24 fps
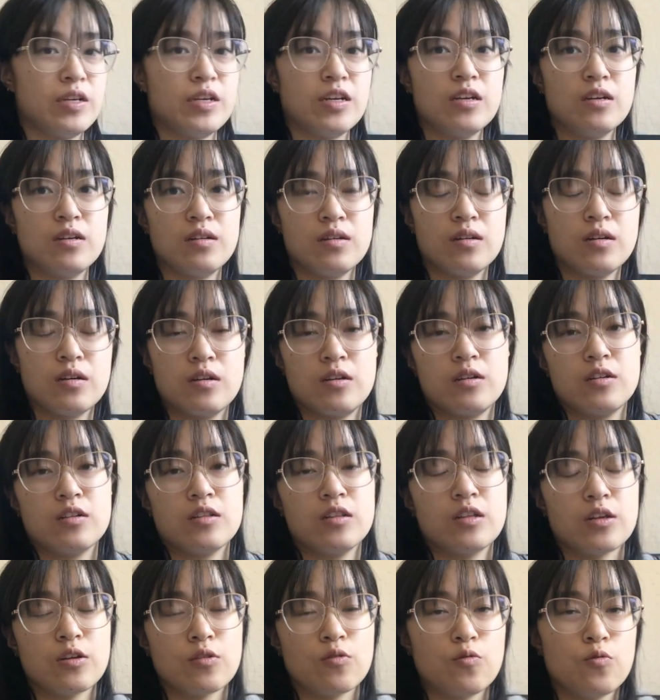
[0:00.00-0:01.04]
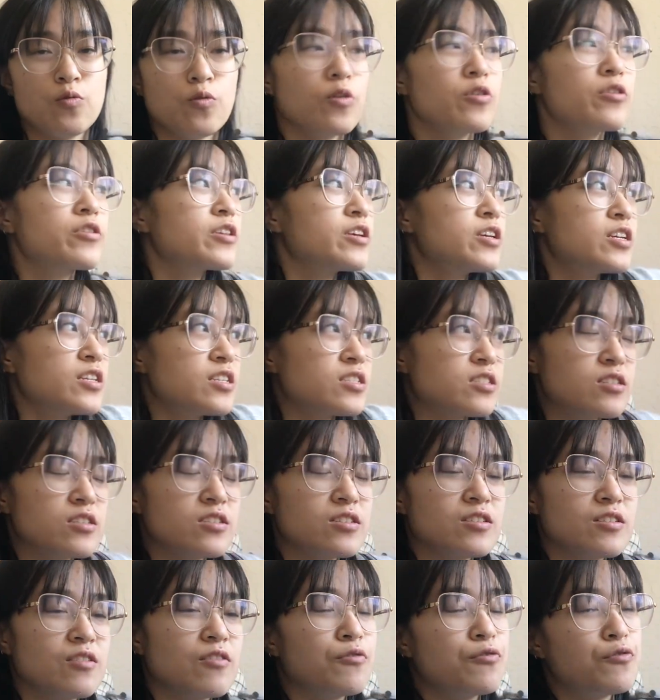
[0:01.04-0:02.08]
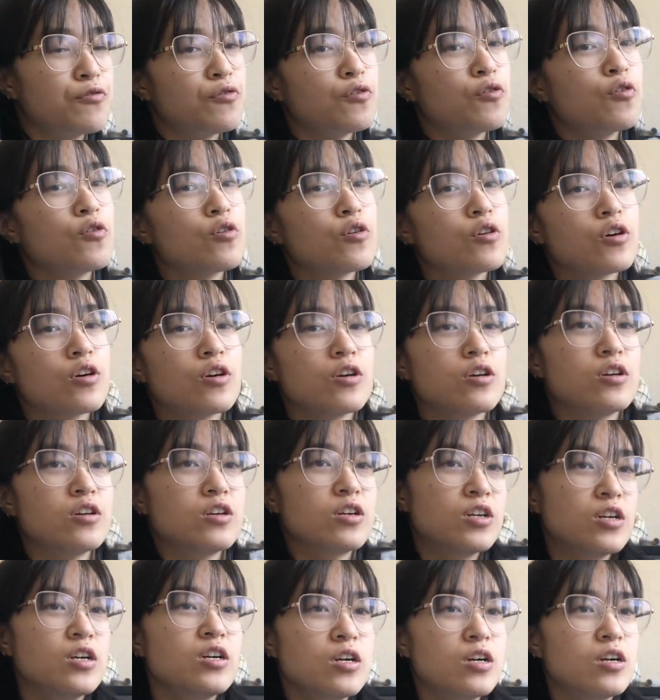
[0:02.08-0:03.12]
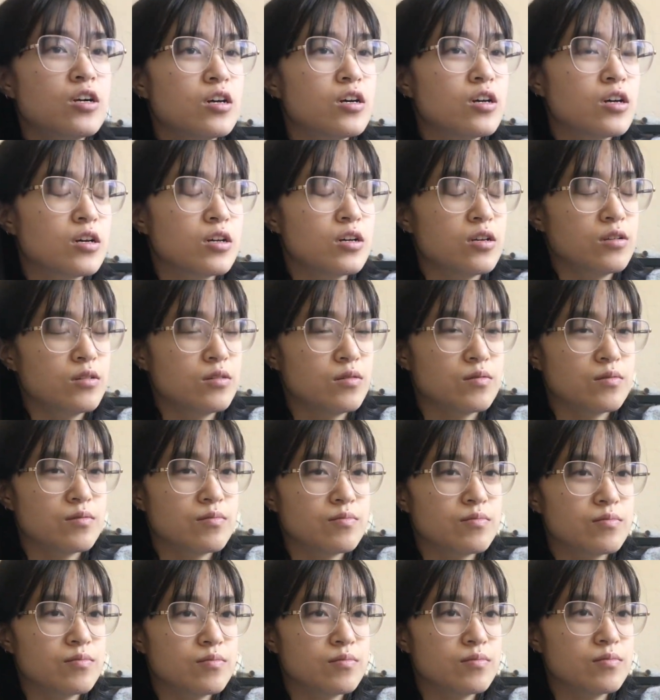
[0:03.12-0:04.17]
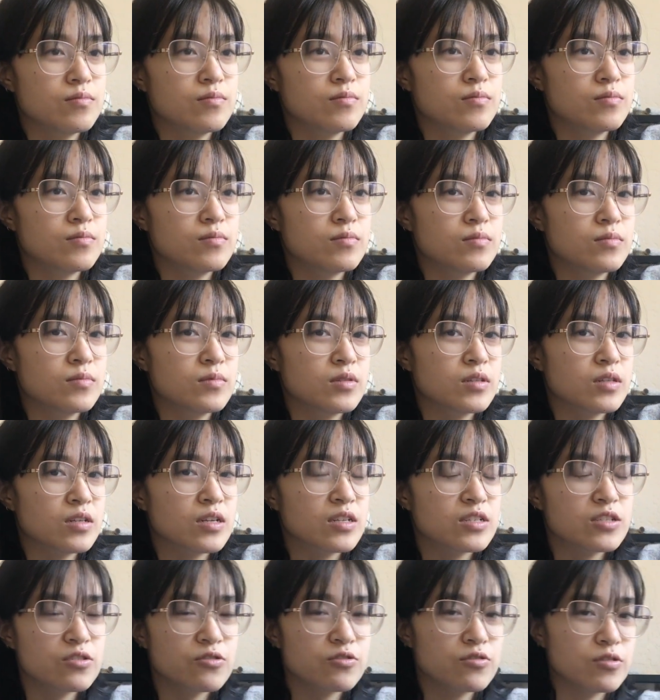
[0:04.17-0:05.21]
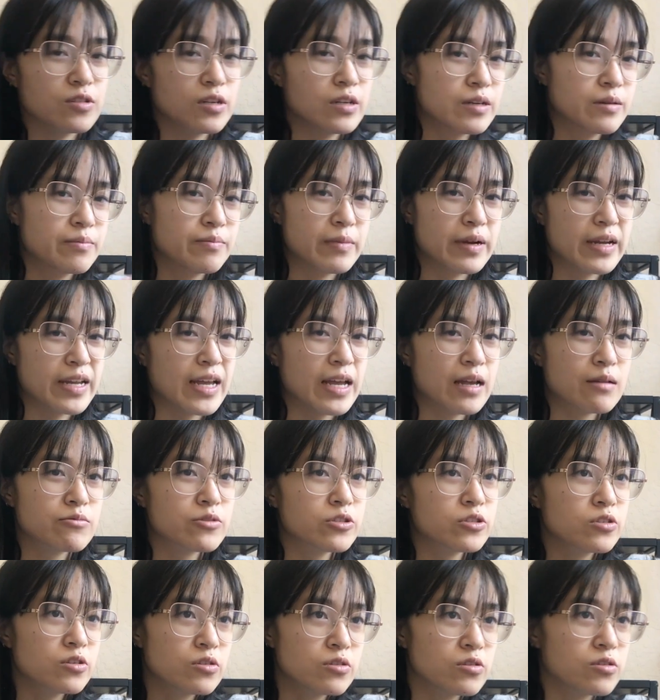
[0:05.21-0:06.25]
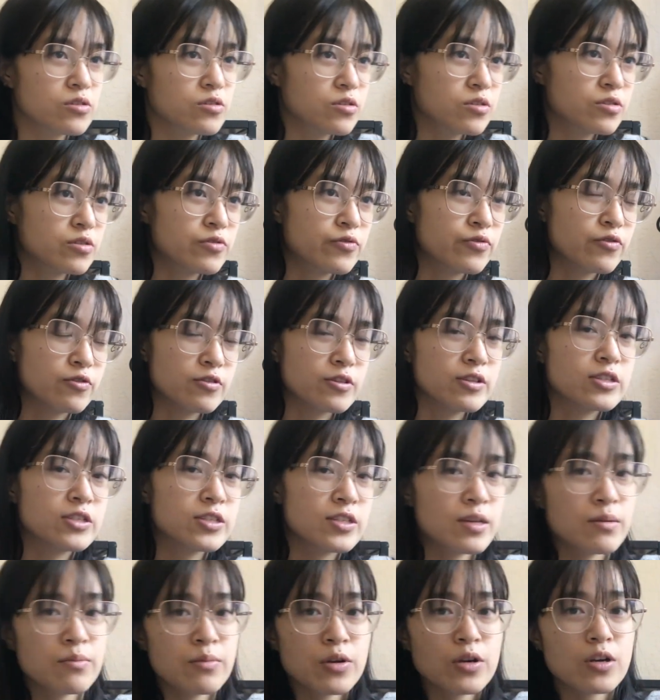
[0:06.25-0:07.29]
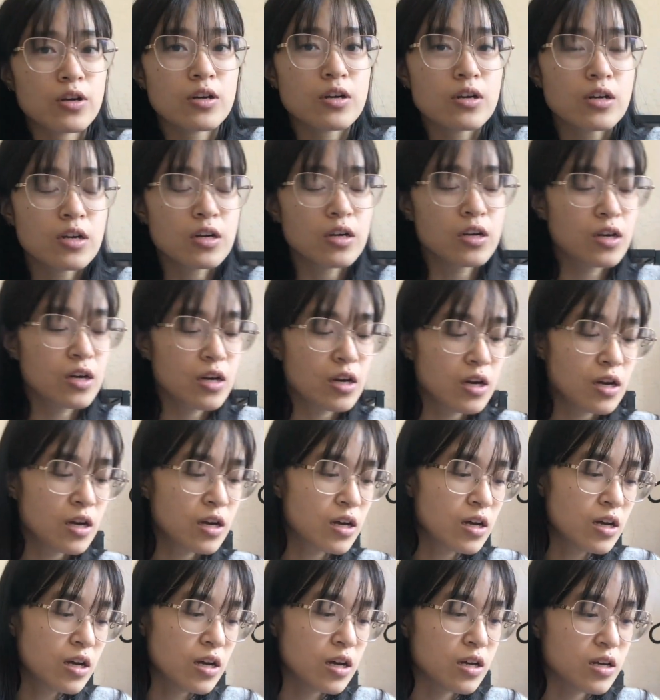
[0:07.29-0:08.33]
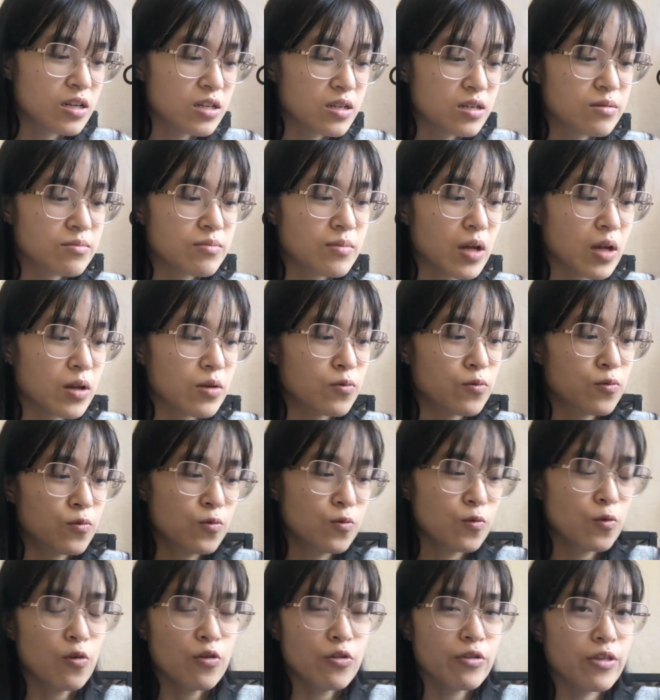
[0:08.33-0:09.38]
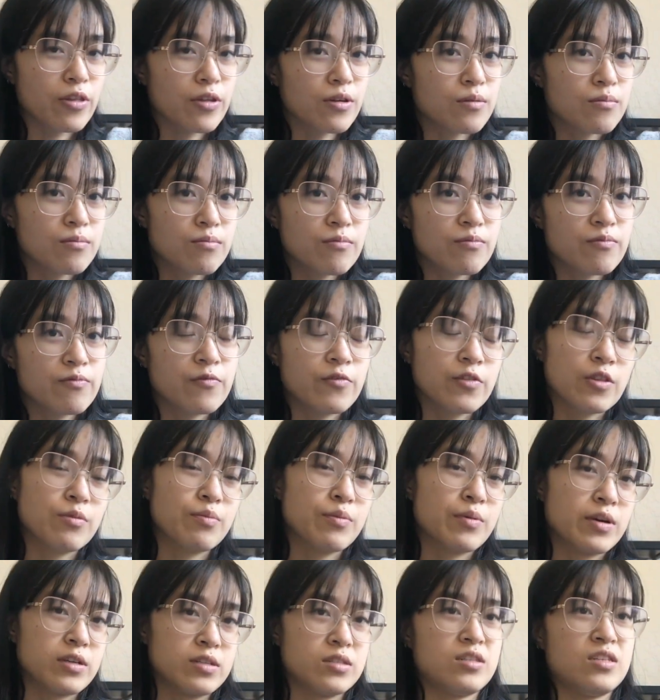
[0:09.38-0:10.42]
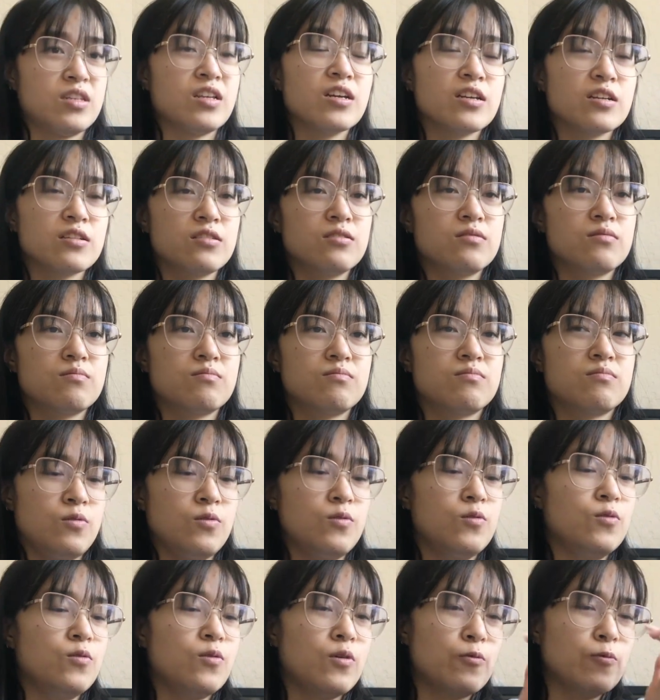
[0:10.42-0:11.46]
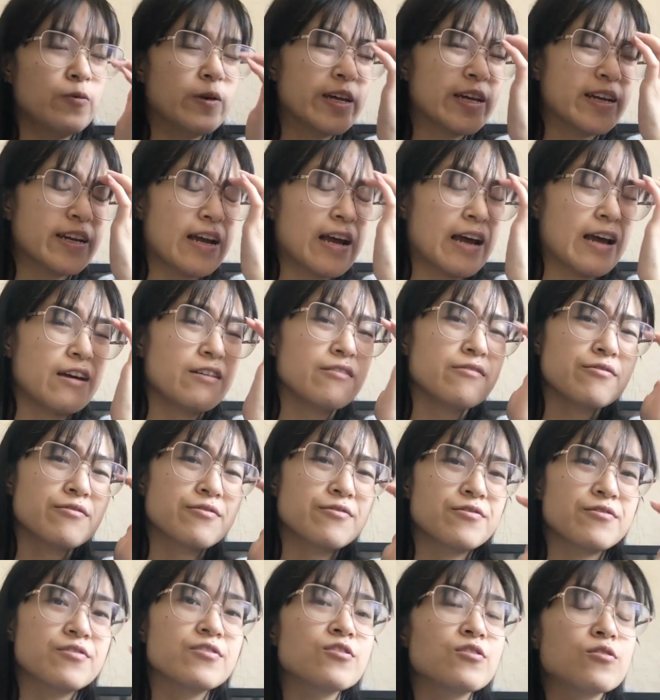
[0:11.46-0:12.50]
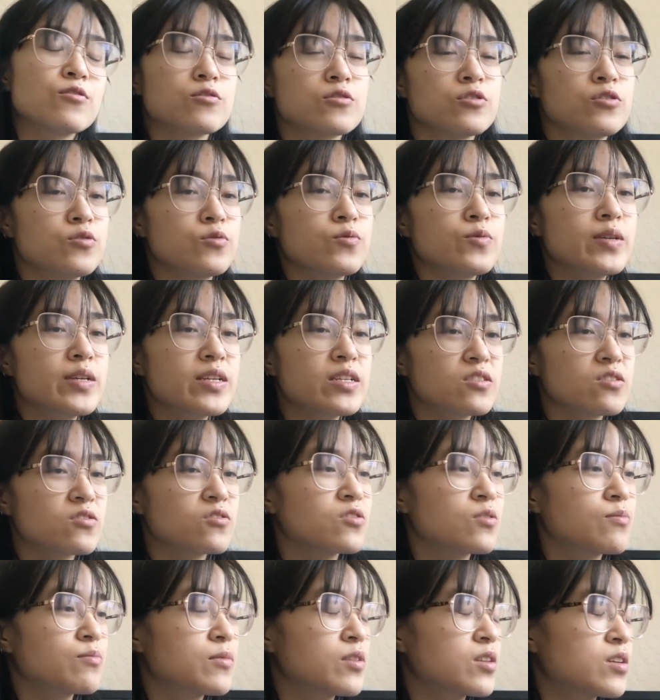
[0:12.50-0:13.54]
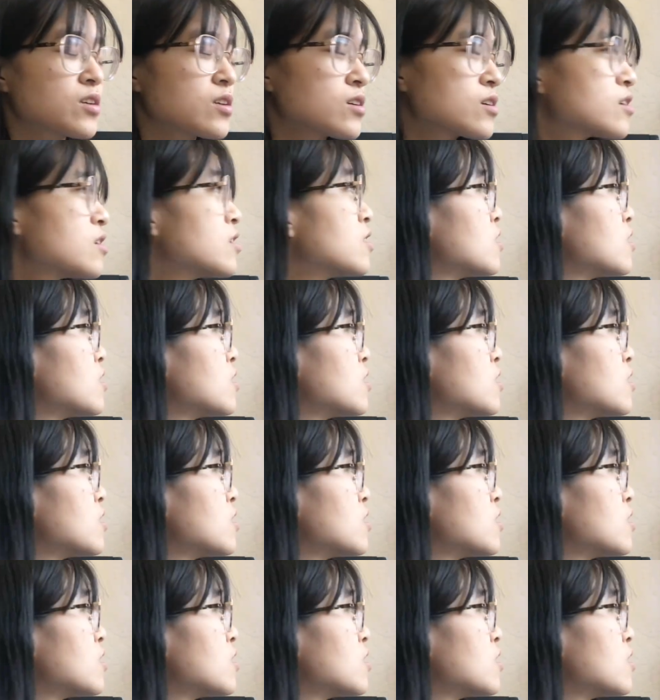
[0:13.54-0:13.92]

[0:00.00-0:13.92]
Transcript: yeah, I wore these for because they're my camisoles for the summer. I wore them for the past week and a half or 2 weeks or something.